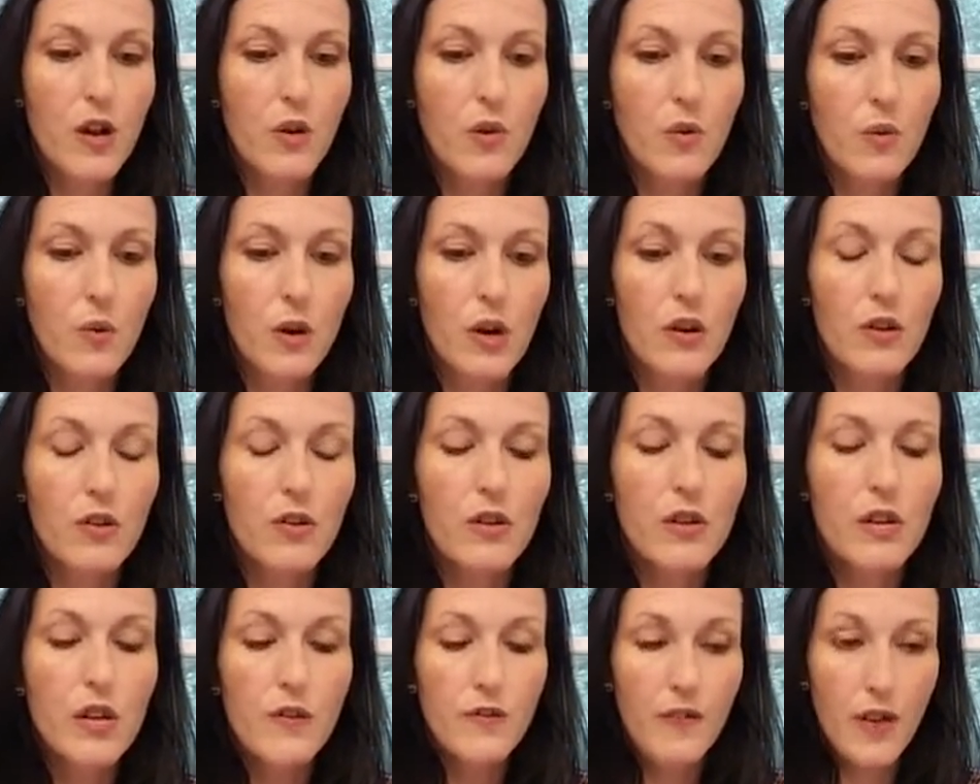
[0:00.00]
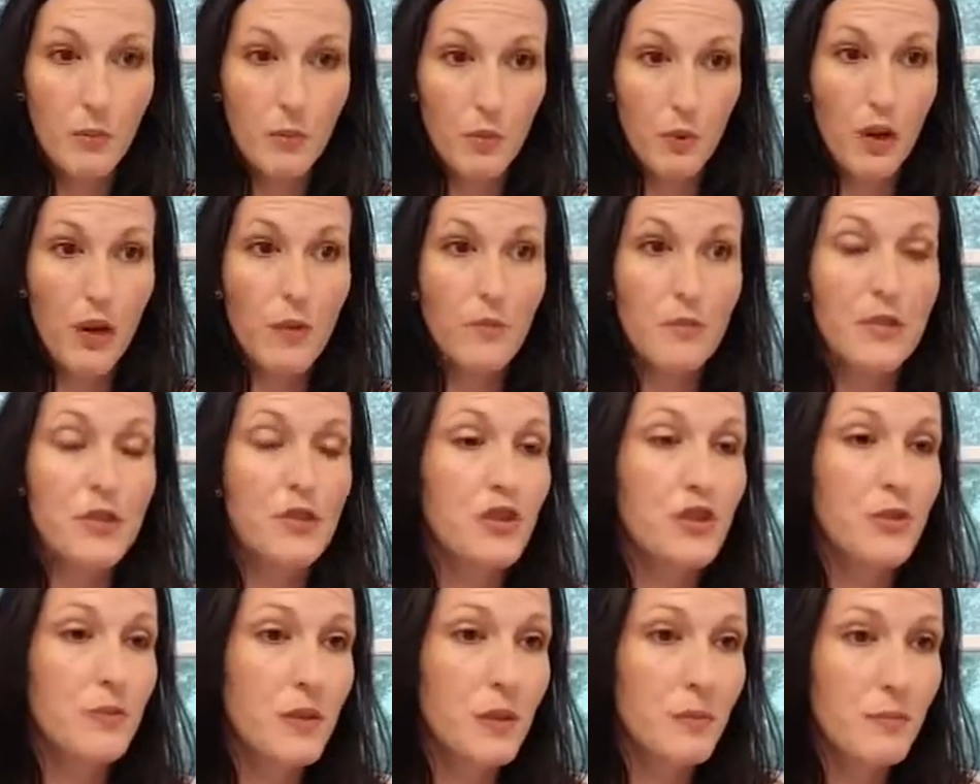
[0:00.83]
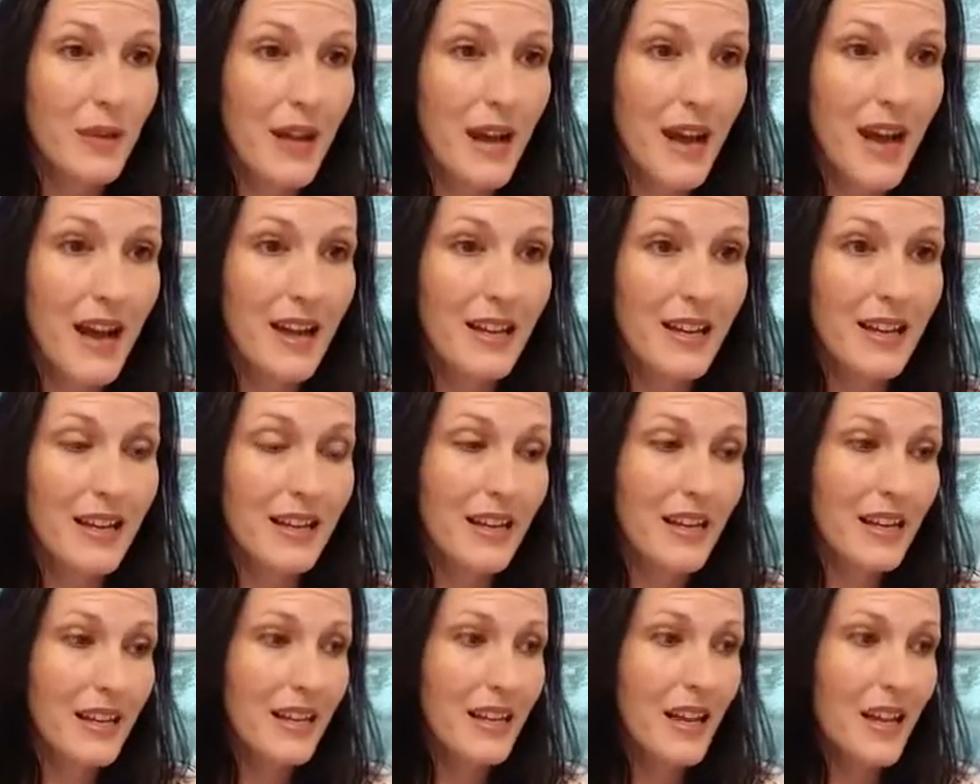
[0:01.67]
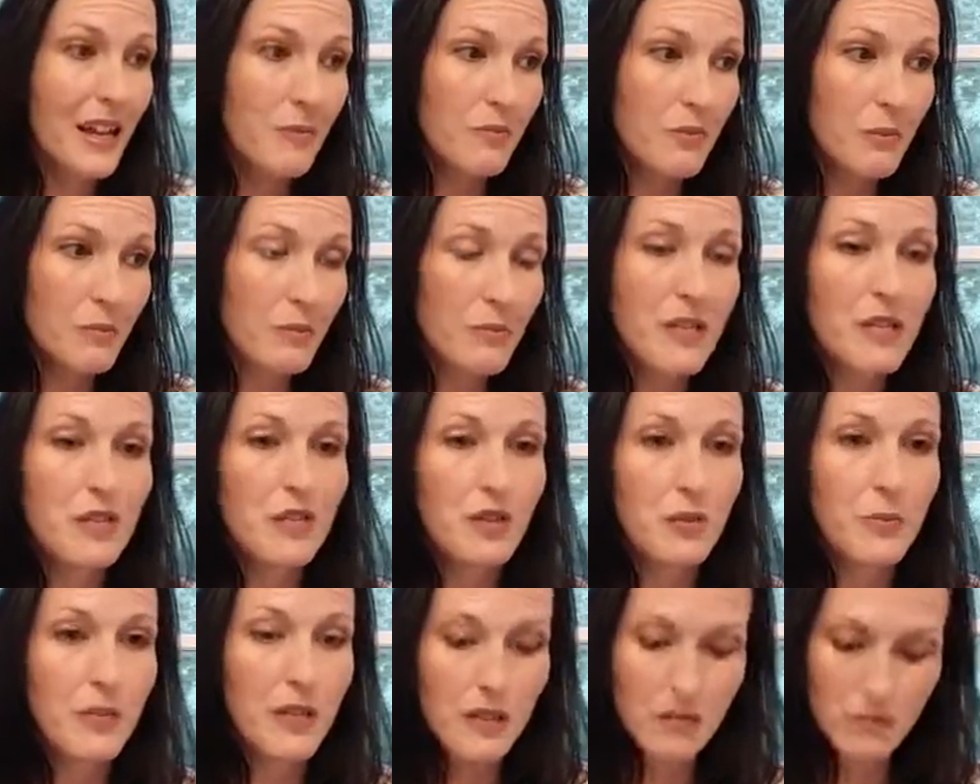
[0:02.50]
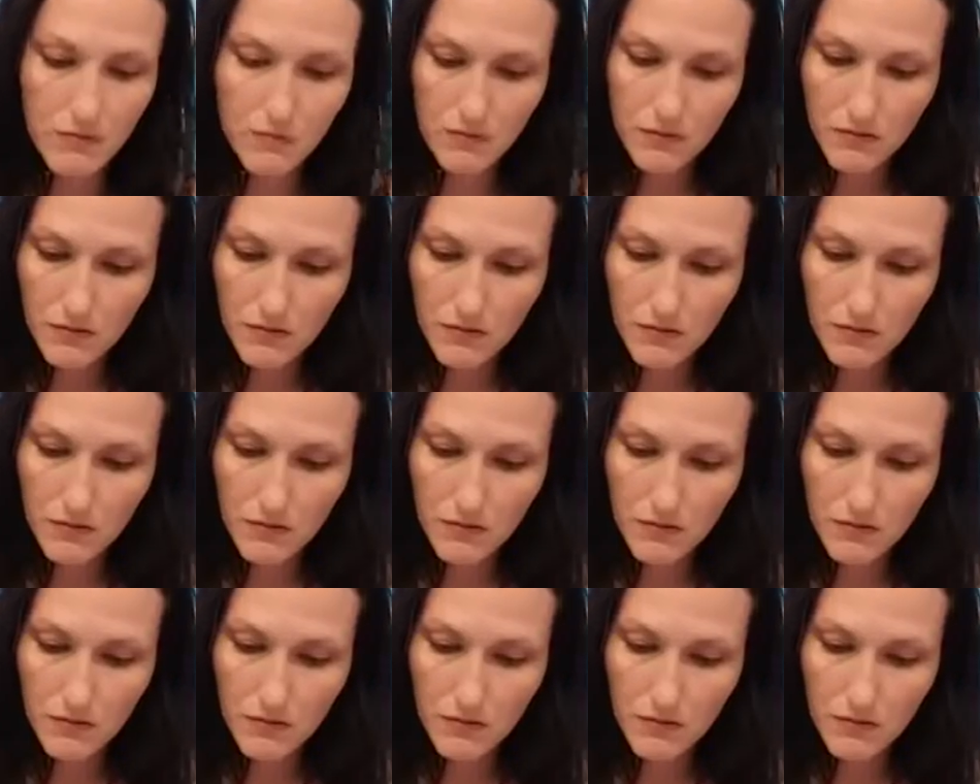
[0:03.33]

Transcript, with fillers: Well, they brought Benjamin back and he kept Benjamin.